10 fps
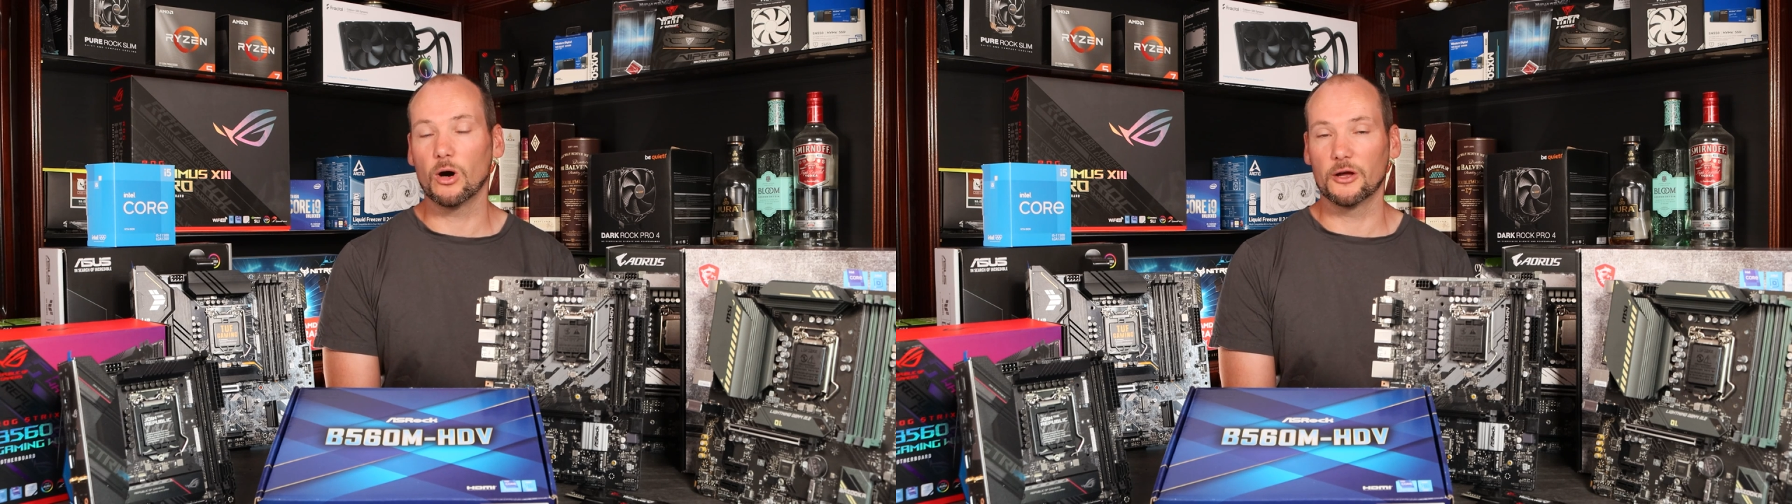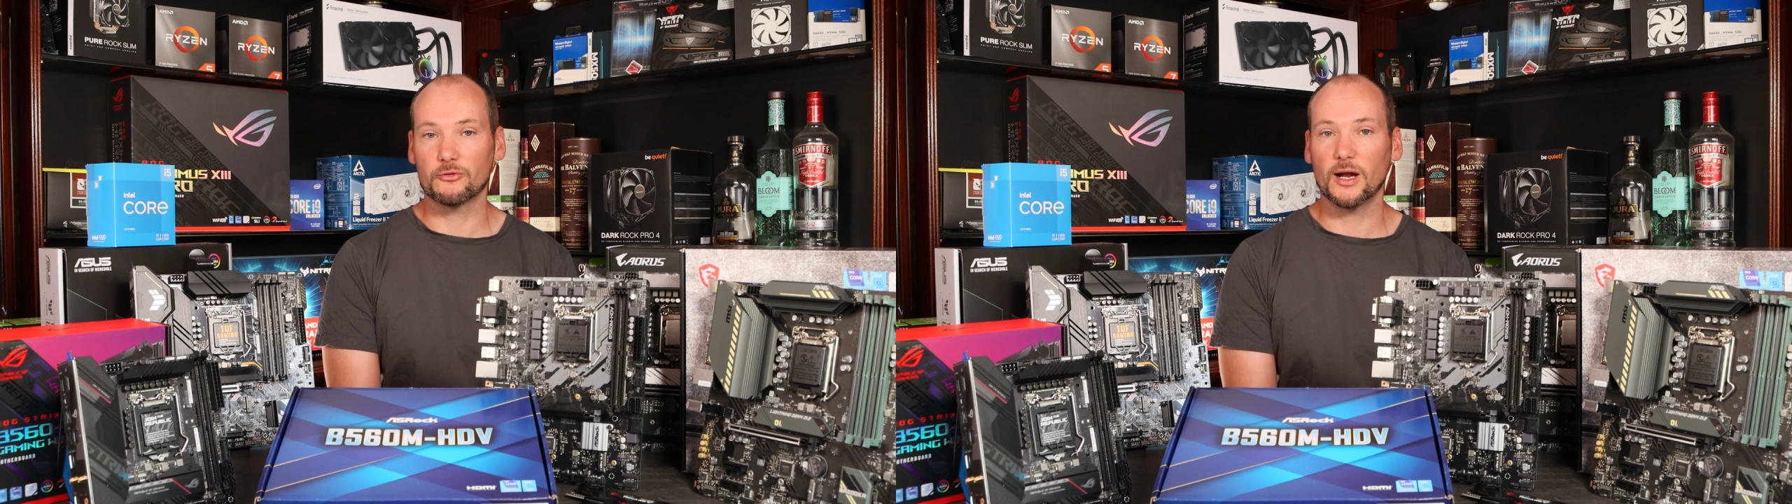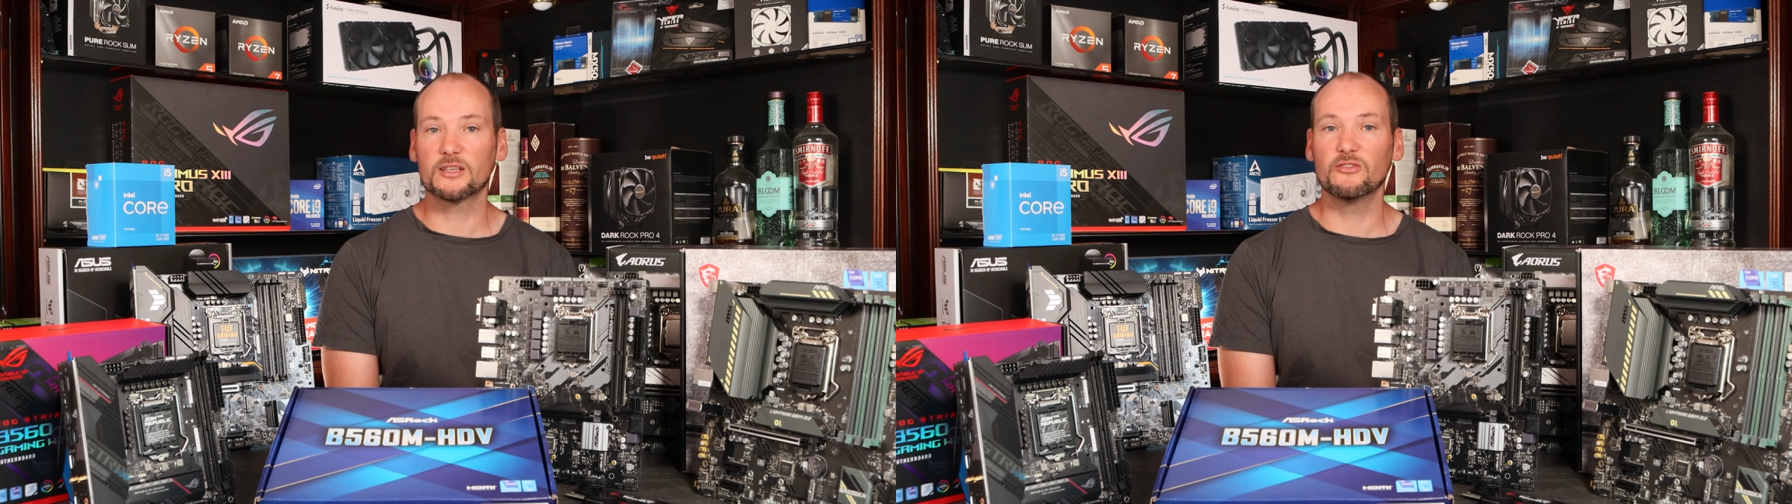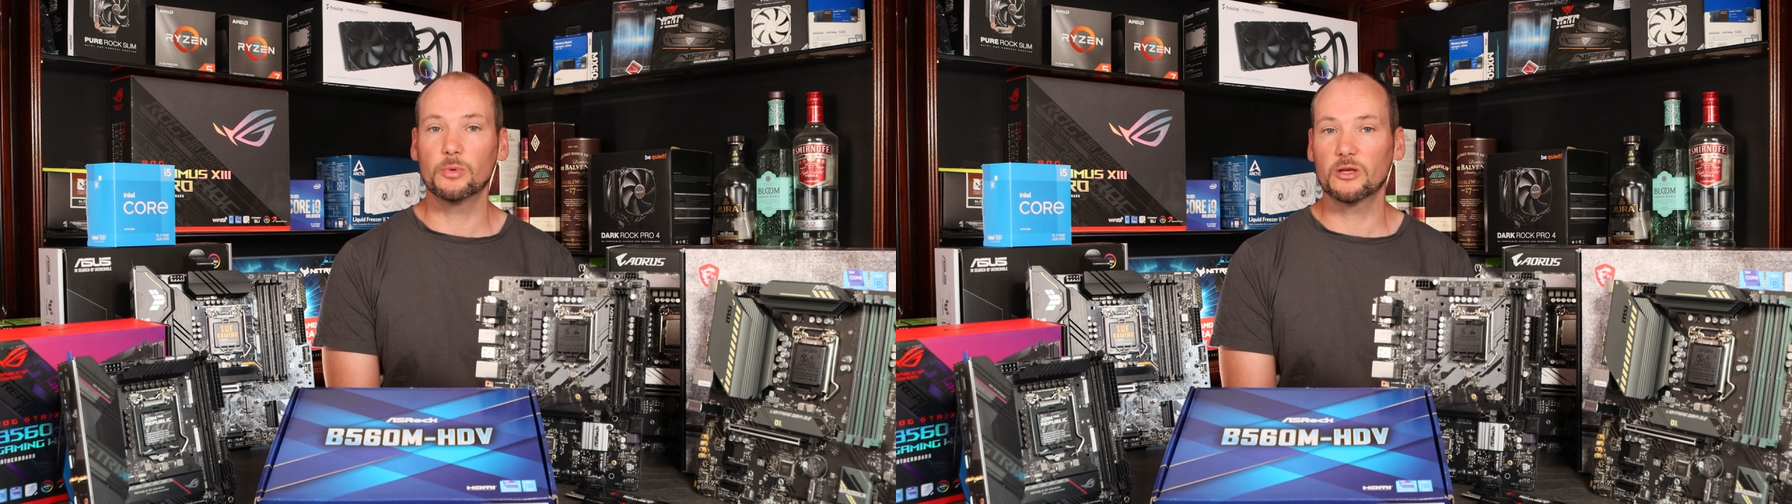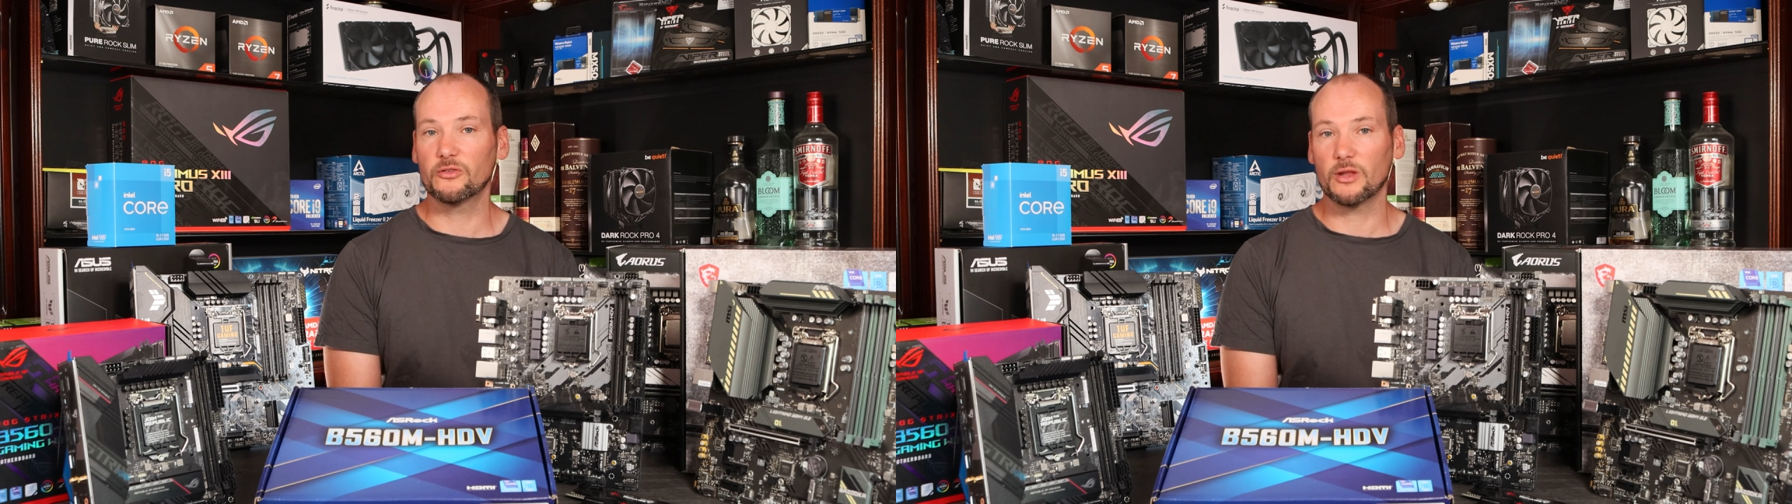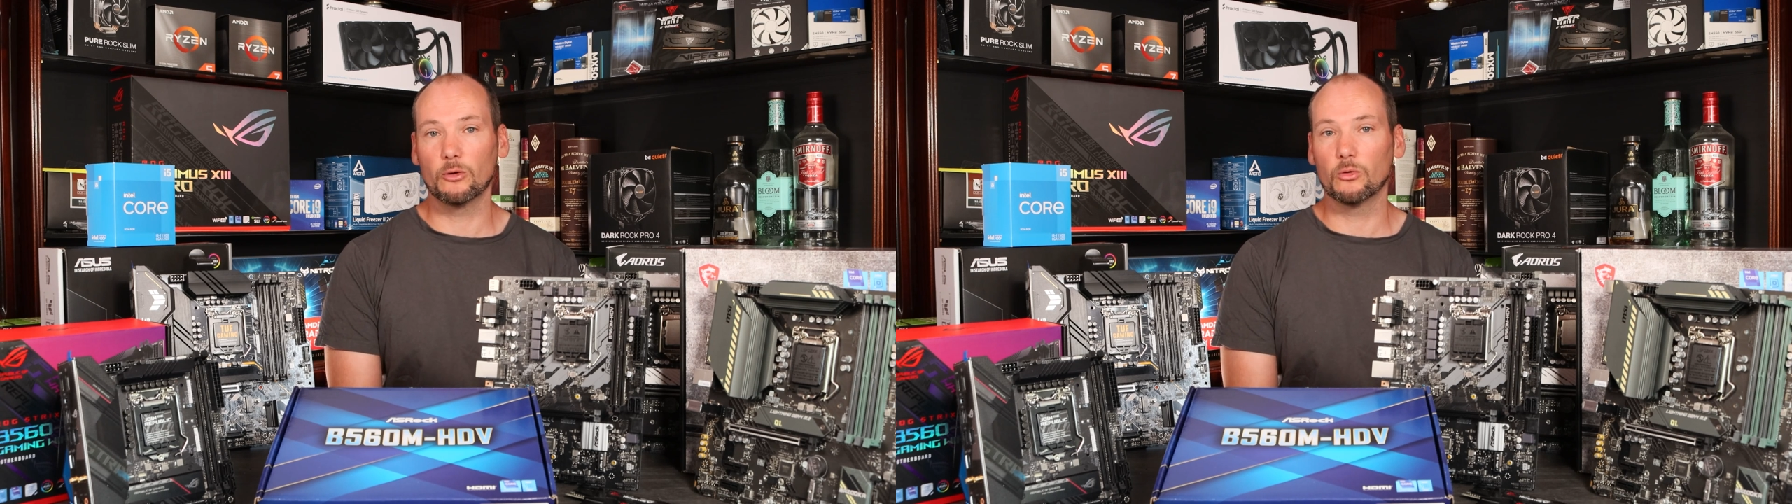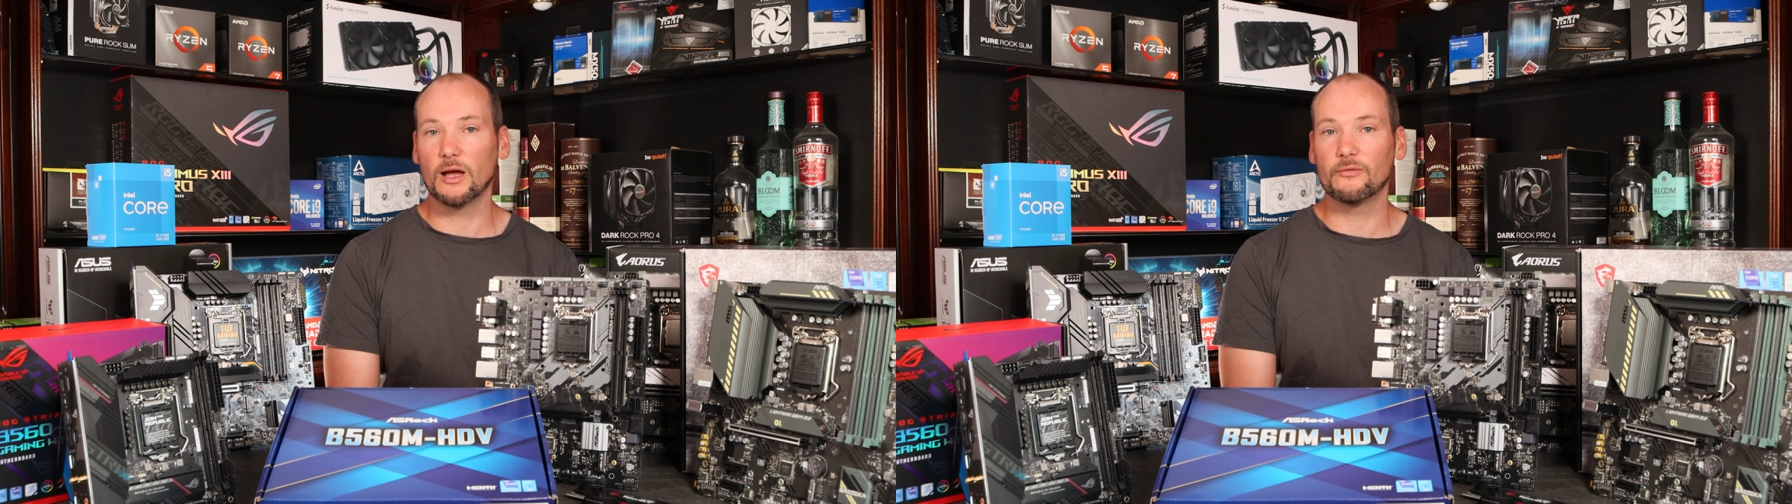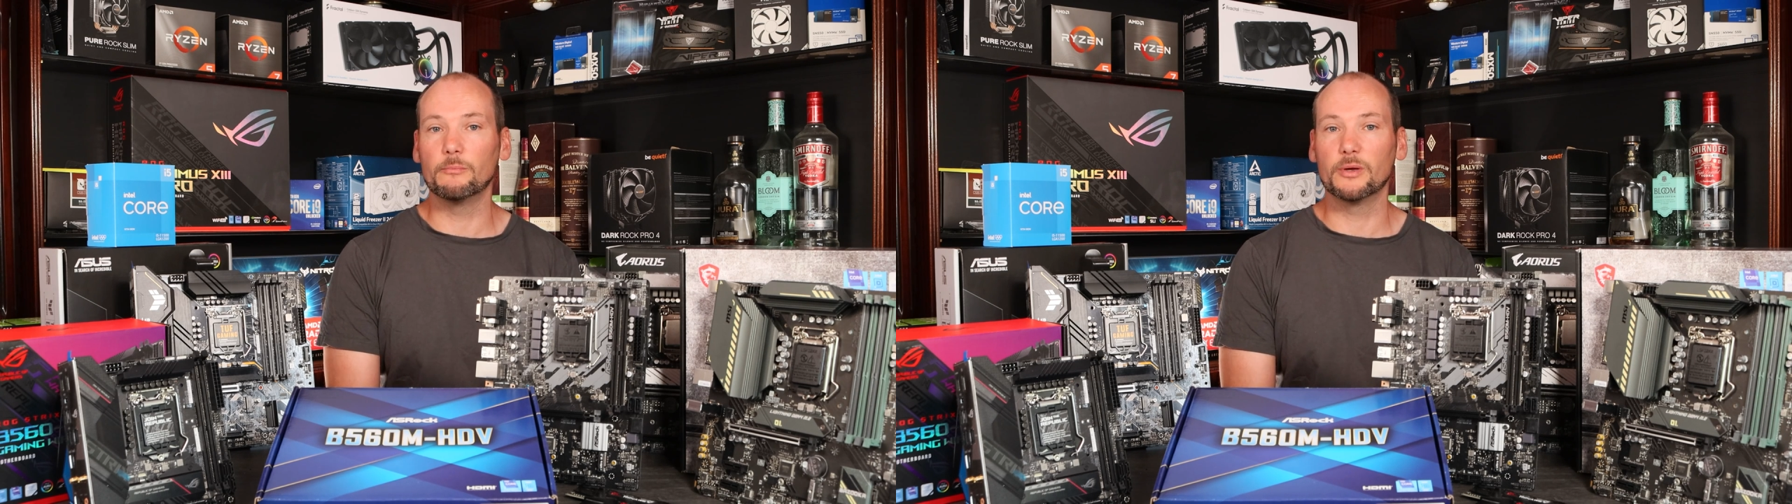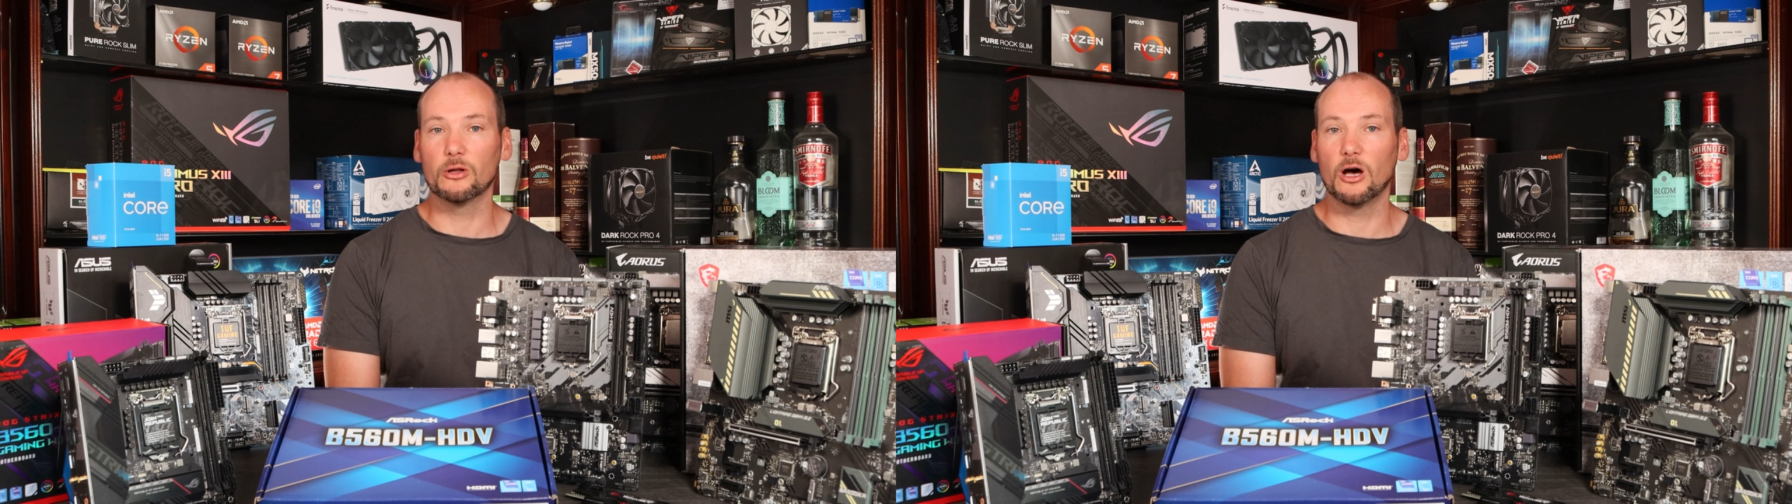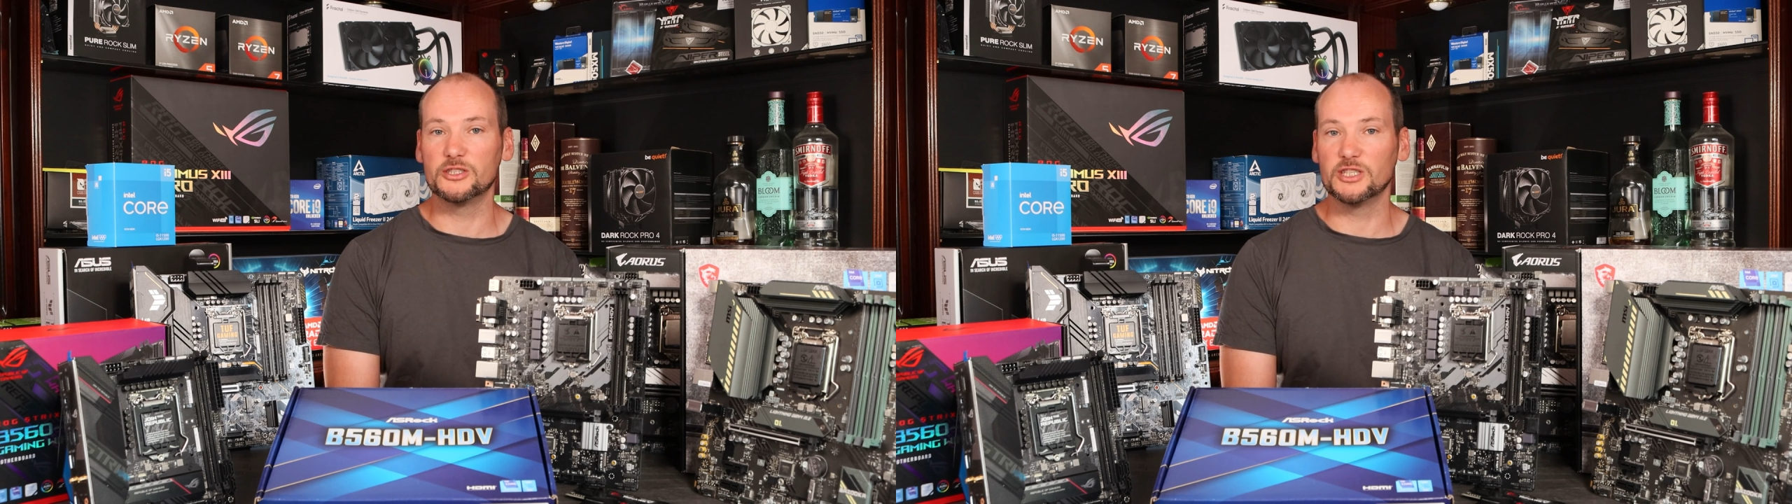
quite attractive because they all have inbuilt